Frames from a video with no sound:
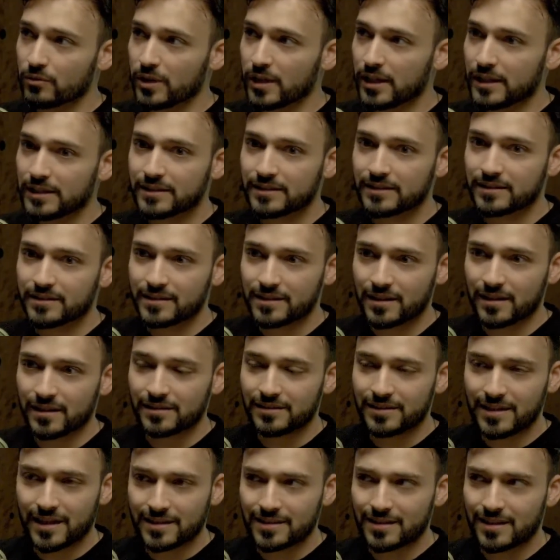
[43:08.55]
It
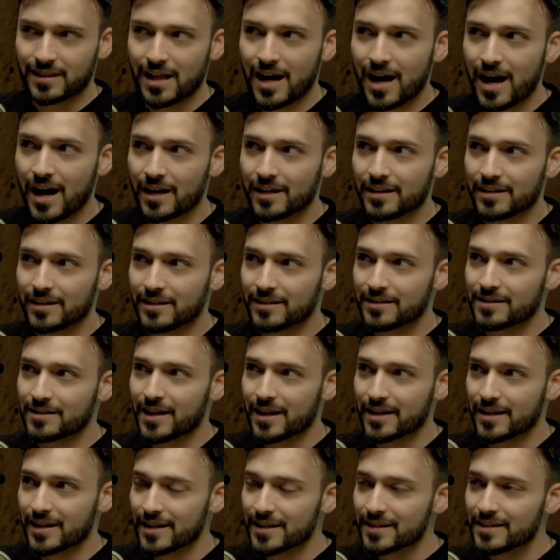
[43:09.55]
takes a lot. It's
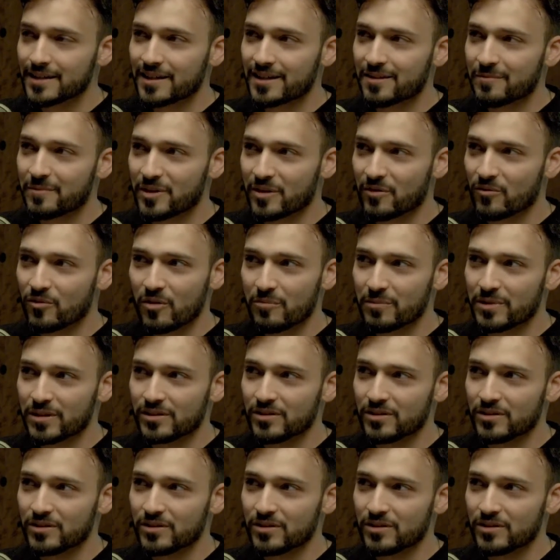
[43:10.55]
not easy to be a woman.